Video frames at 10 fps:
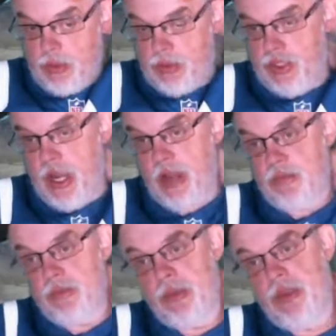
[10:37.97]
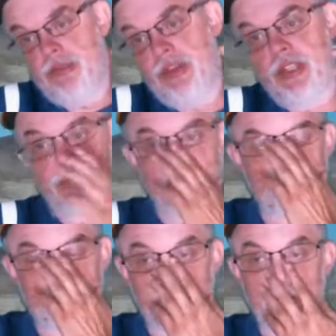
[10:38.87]
was chatting with me on
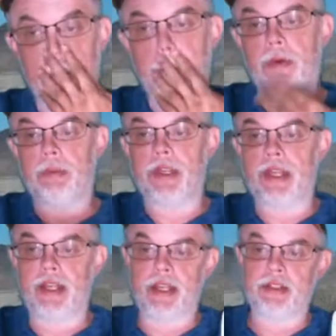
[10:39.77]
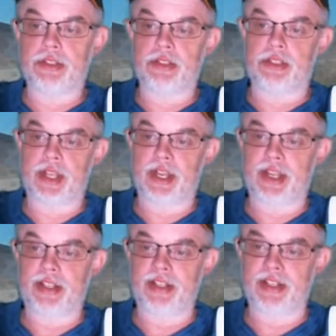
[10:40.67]
Facebook, so I'm taking that as a good sign.